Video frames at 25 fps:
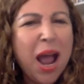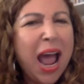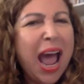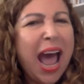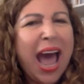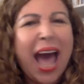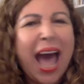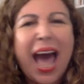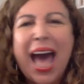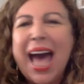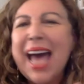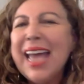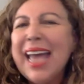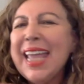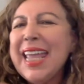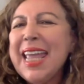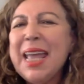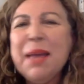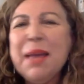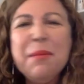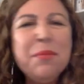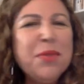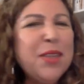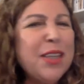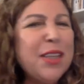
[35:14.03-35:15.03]
I
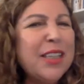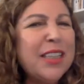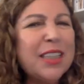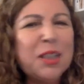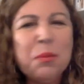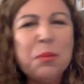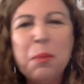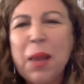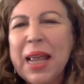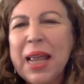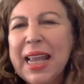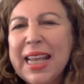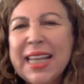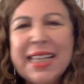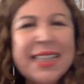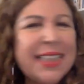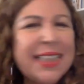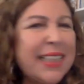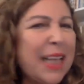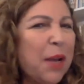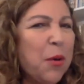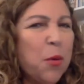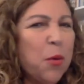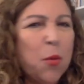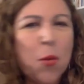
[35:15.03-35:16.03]
am the space
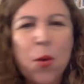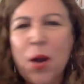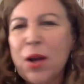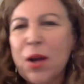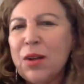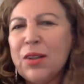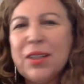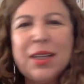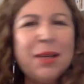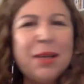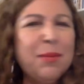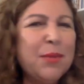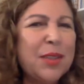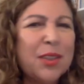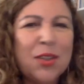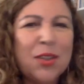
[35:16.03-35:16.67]
that welcomes